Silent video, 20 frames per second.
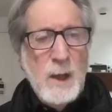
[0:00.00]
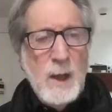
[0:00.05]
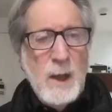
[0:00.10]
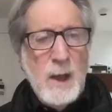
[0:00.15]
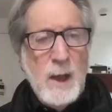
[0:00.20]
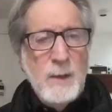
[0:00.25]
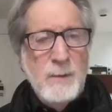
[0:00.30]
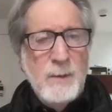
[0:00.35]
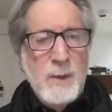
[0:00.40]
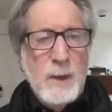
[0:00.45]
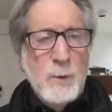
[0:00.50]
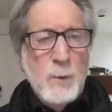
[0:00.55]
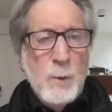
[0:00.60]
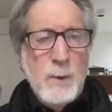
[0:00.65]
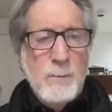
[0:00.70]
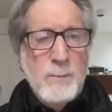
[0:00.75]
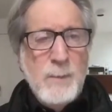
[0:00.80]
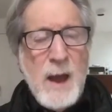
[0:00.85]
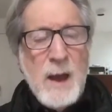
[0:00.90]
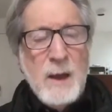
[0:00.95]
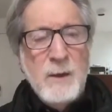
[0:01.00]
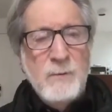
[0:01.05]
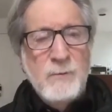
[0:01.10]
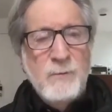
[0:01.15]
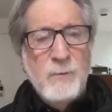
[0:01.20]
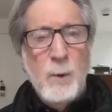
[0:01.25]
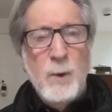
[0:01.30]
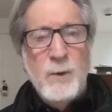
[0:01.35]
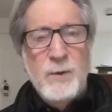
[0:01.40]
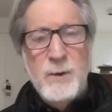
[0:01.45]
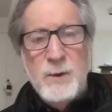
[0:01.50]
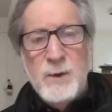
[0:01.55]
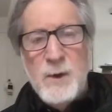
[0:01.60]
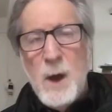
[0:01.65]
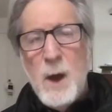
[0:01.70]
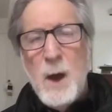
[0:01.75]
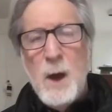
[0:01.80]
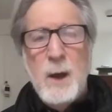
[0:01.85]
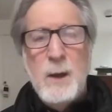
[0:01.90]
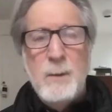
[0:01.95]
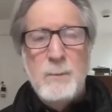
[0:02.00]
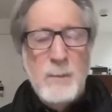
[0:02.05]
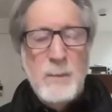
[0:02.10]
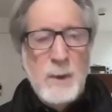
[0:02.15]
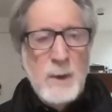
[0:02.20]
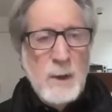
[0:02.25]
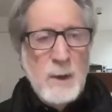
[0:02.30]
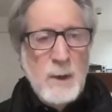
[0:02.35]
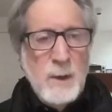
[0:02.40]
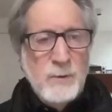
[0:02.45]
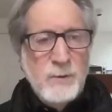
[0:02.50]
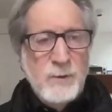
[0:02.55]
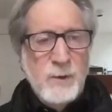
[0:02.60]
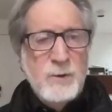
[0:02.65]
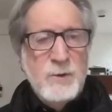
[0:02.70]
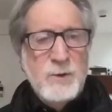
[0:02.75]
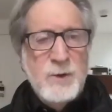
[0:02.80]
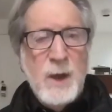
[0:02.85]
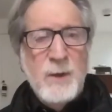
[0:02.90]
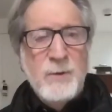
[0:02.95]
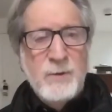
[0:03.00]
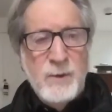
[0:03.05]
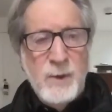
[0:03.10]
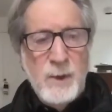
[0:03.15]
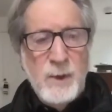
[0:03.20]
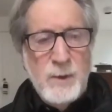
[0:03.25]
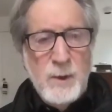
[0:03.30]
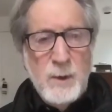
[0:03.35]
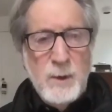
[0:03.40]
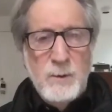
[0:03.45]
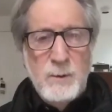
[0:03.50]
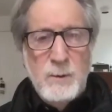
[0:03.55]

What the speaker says: And then going back and forth in time suggests that